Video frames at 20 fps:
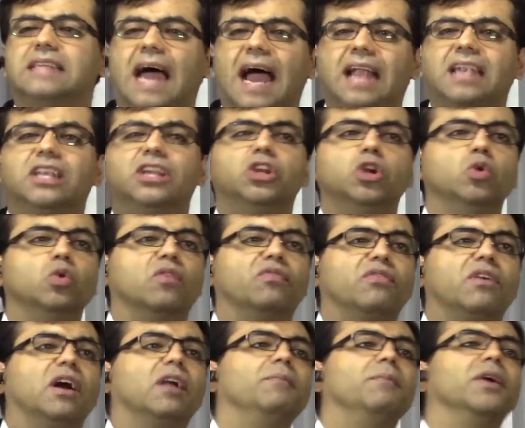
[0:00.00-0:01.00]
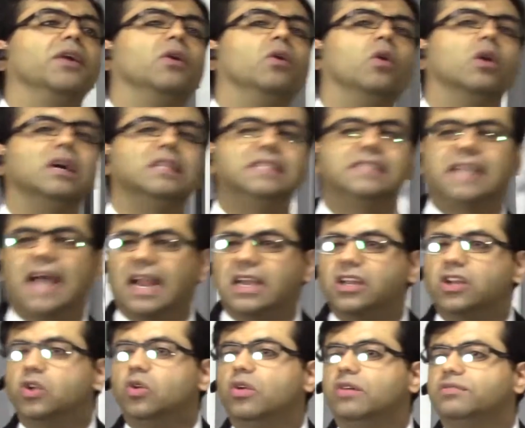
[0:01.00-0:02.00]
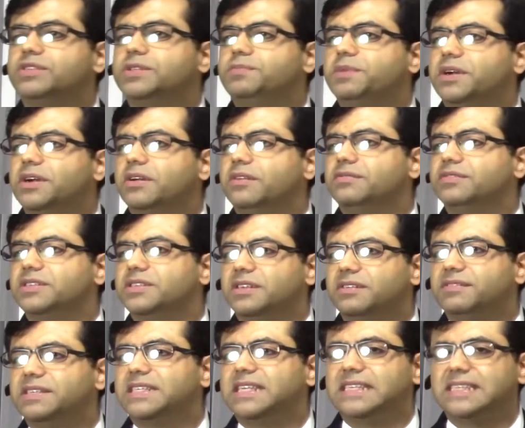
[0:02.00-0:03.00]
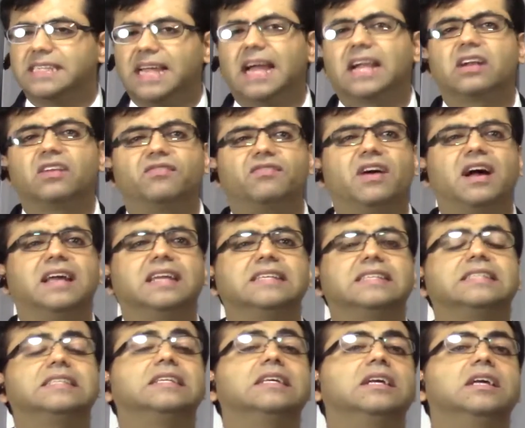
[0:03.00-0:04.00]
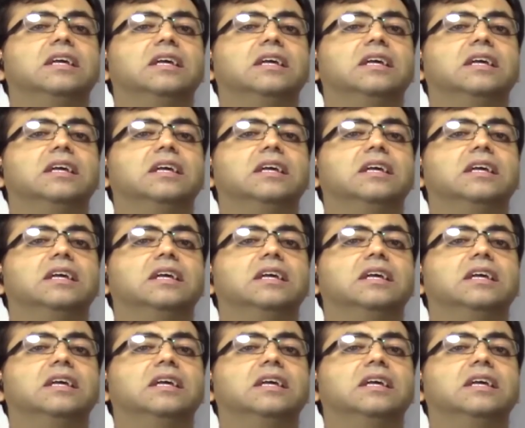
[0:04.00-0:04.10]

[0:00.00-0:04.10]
attitude of karma yoga, this attitude of spirit of service and sacrifice,